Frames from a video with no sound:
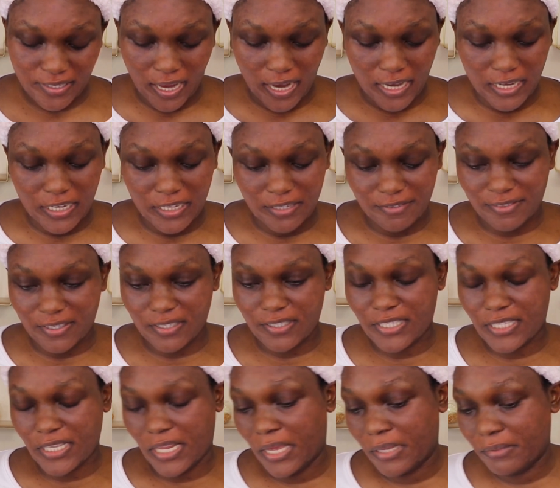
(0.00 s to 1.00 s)
I love it,
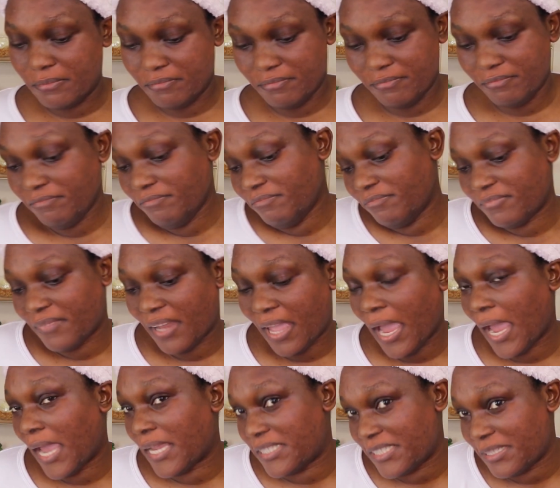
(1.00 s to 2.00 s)
so
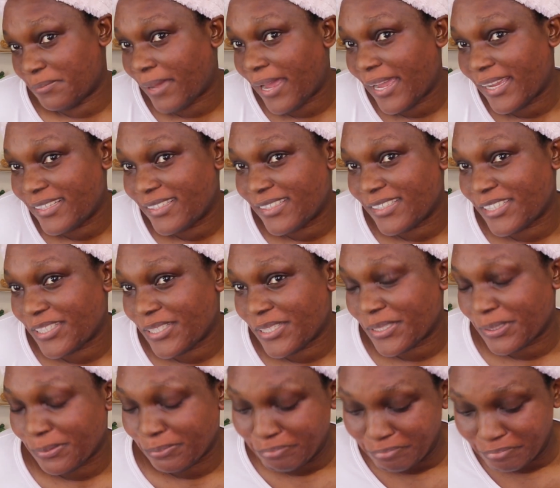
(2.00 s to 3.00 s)
I didn't mind, you
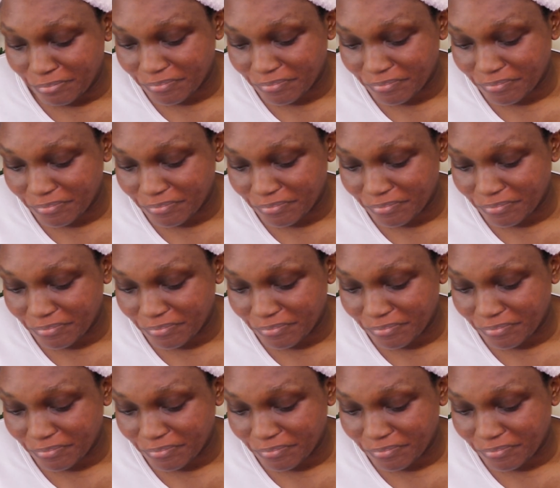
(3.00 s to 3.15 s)
know.